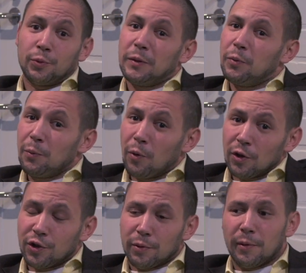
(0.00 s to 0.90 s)
We
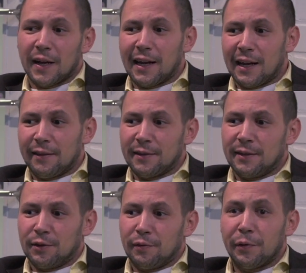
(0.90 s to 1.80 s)
weren't sure we were going to get this
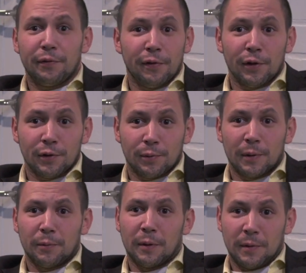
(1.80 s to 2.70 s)
interview at first
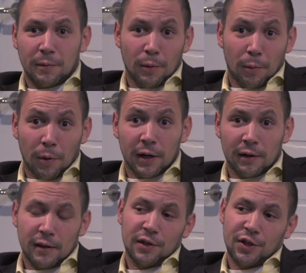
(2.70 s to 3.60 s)
when we were working
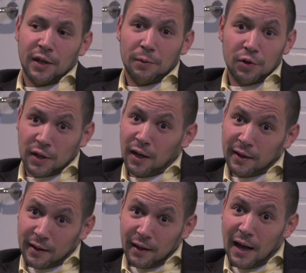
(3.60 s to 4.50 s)
on the agenda. We just got it
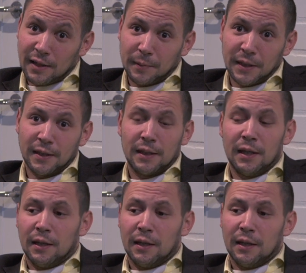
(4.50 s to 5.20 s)
at the last minute.